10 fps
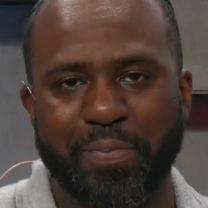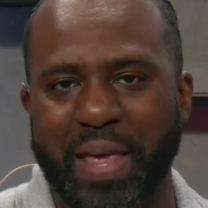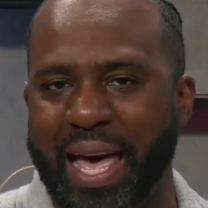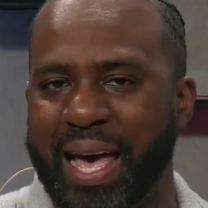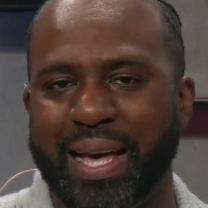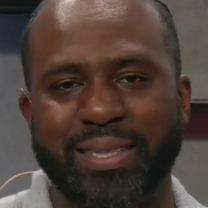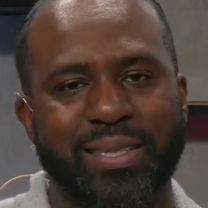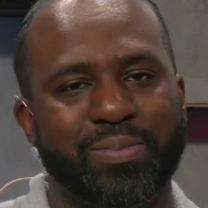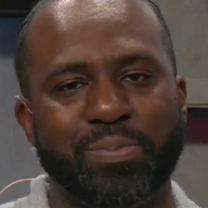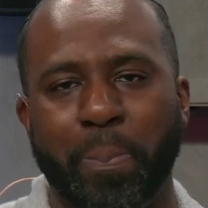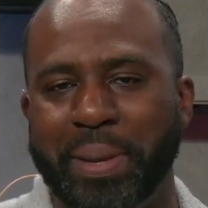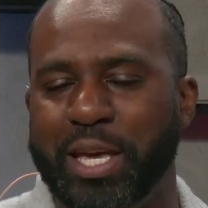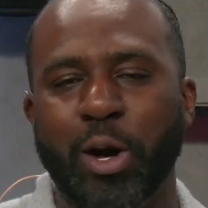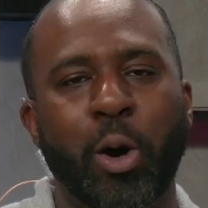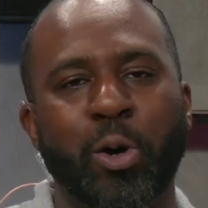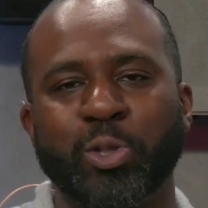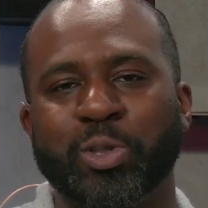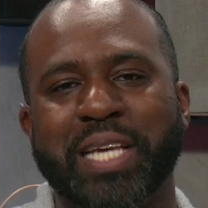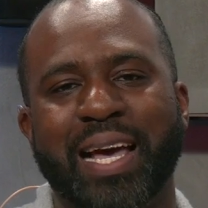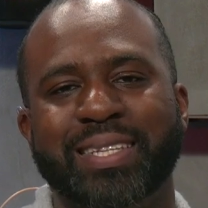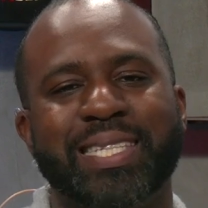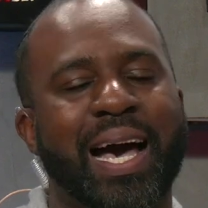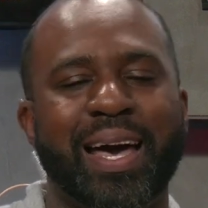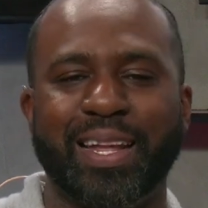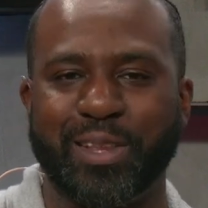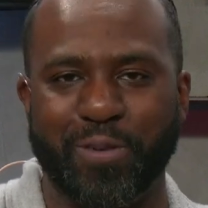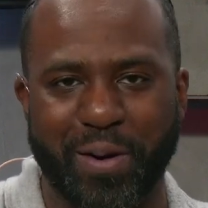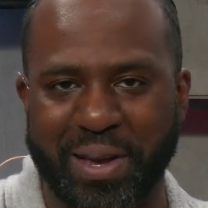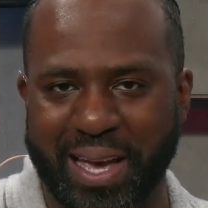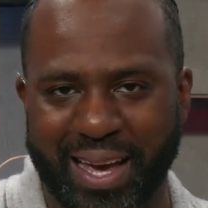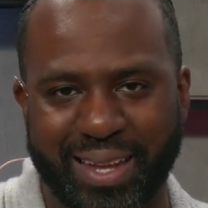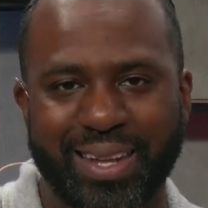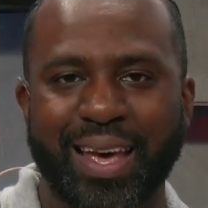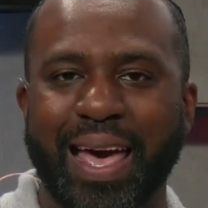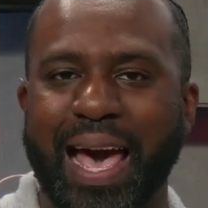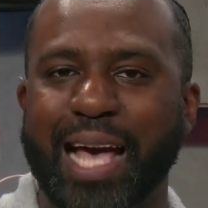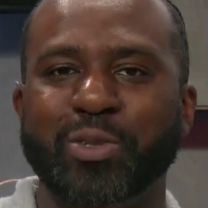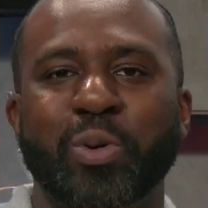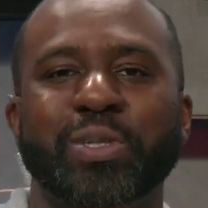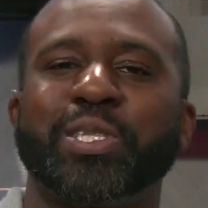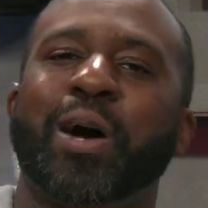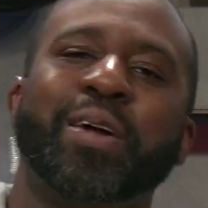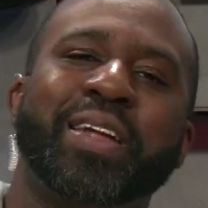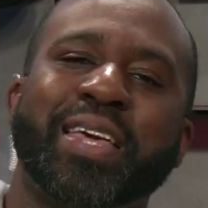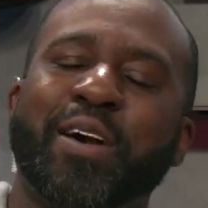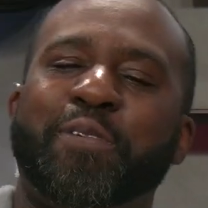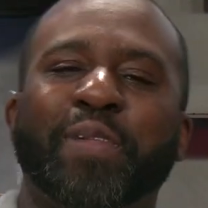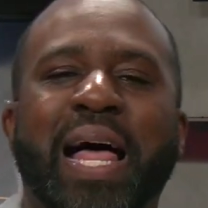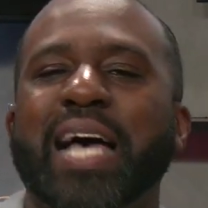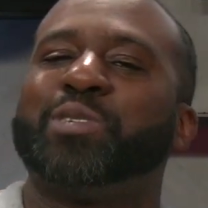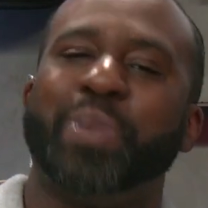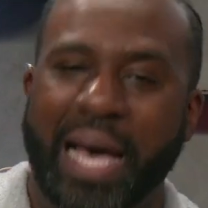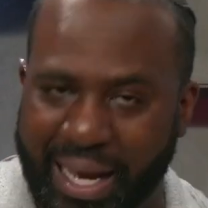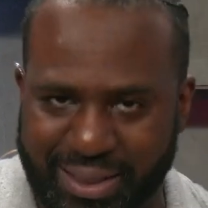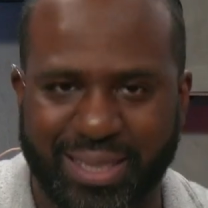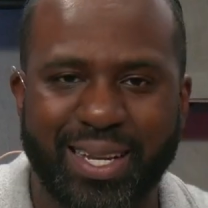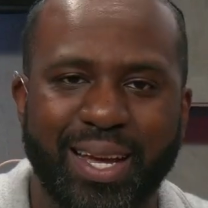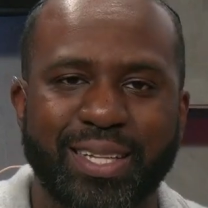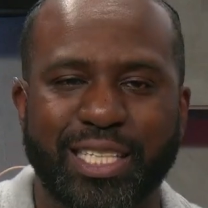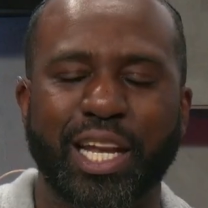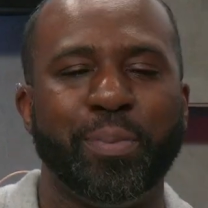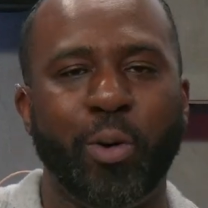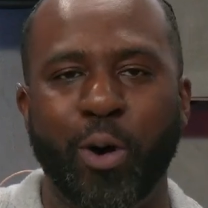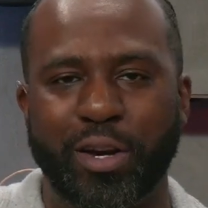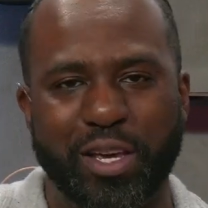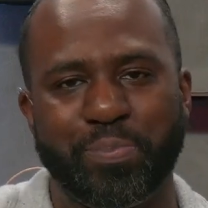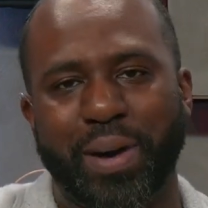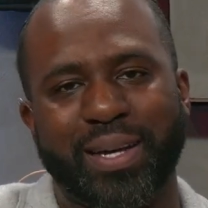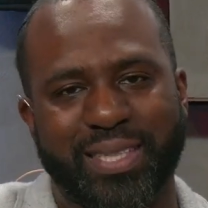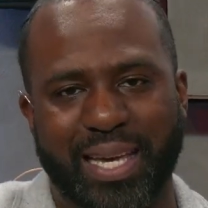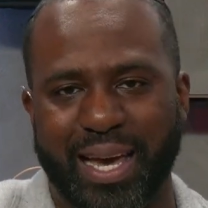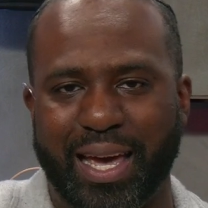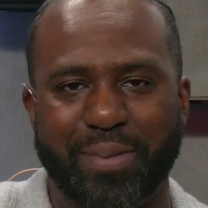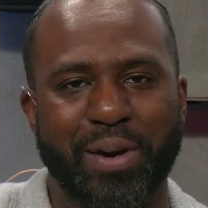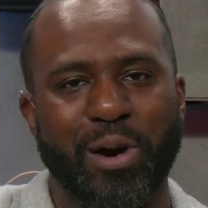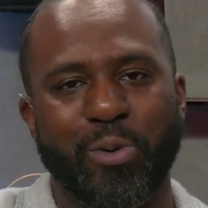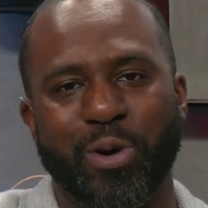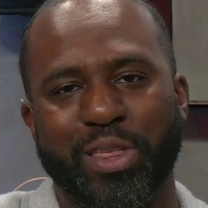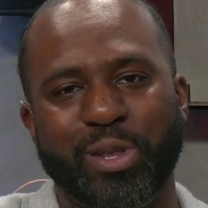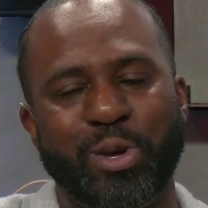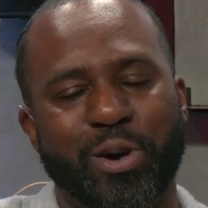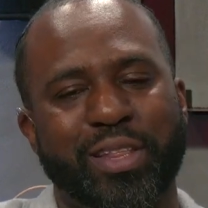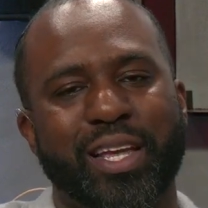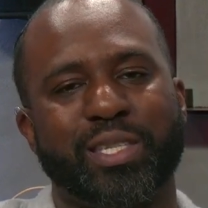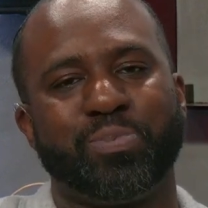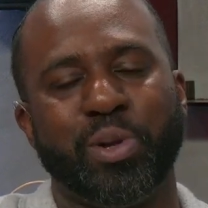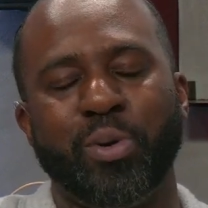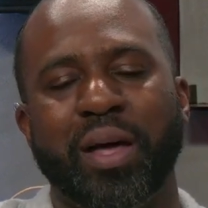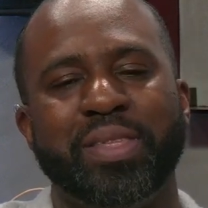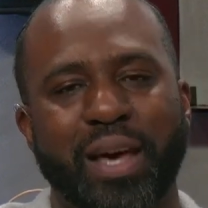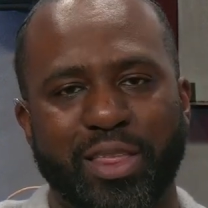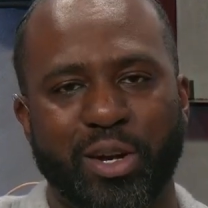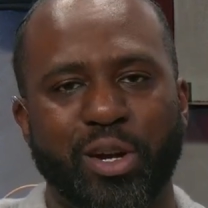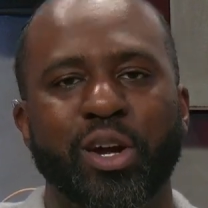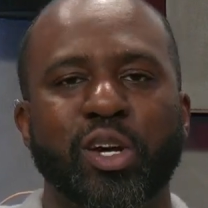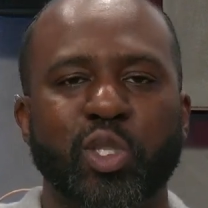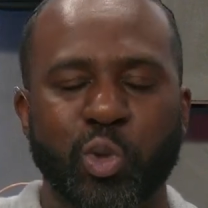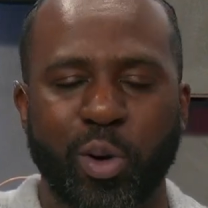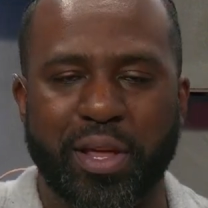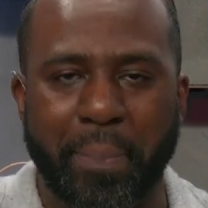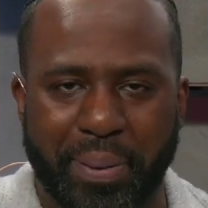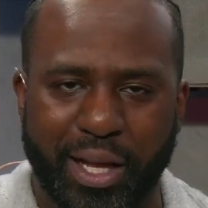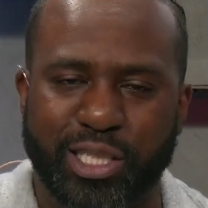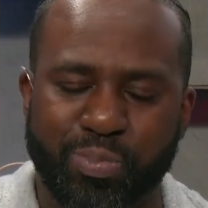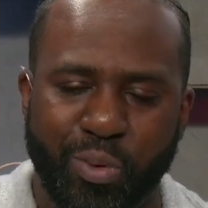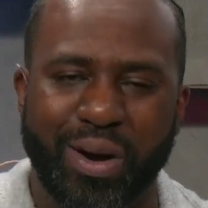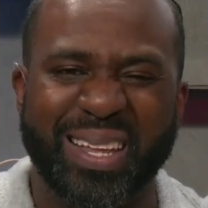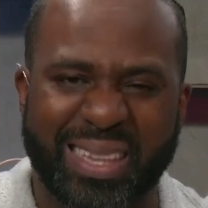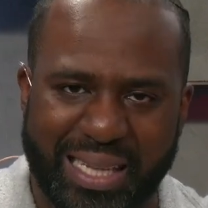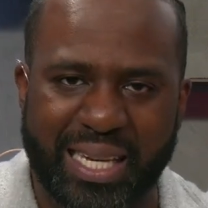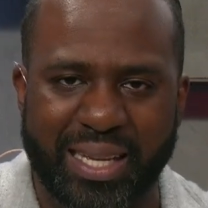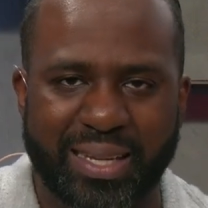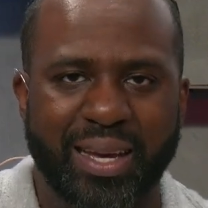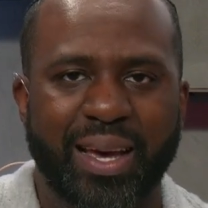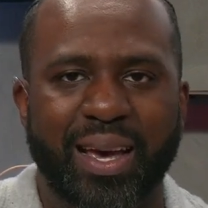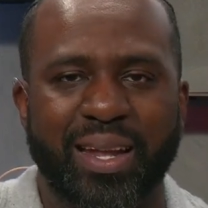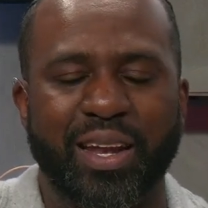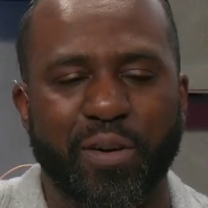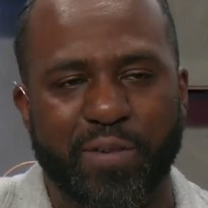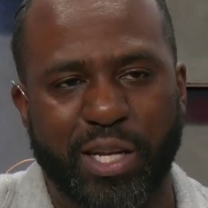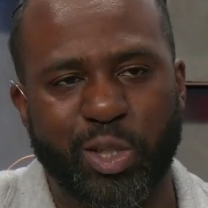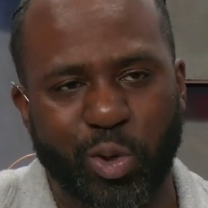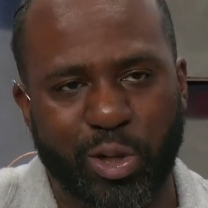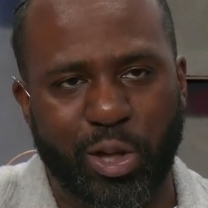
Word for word: as B-holes was getting tight at the very end, as we were starting to get flashbacks to the Milwaukee Bucks game where the New York Knicks blew another 20-plus point lead in an eventual